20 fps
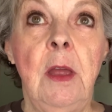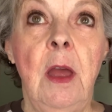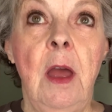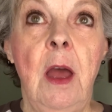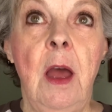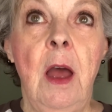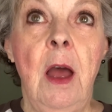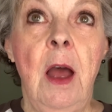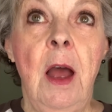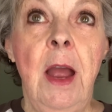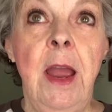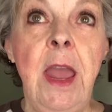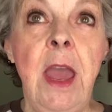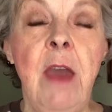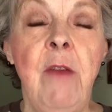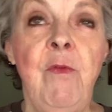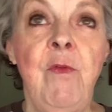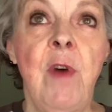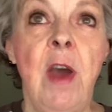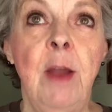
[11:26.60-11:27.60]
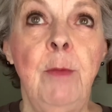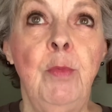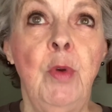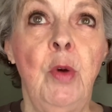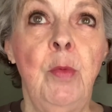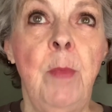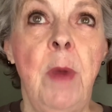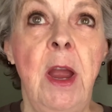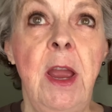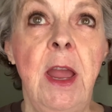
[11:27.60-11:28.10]
I have
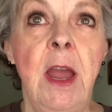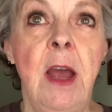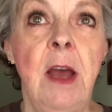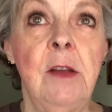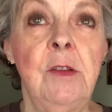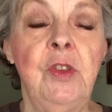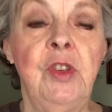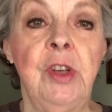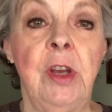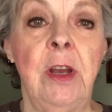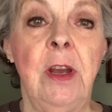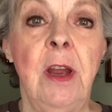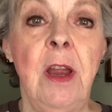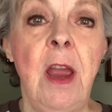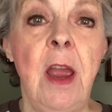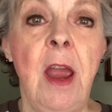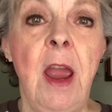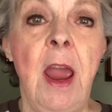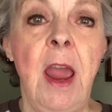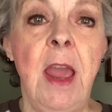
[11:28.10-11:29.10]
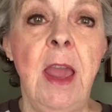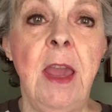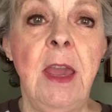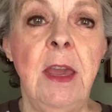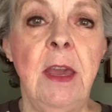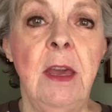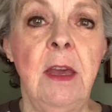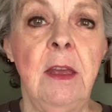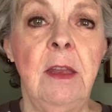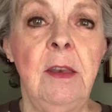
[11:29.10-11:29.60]
fibromyalgia,
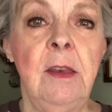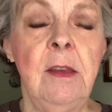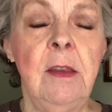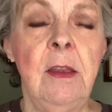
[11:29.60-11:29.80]
and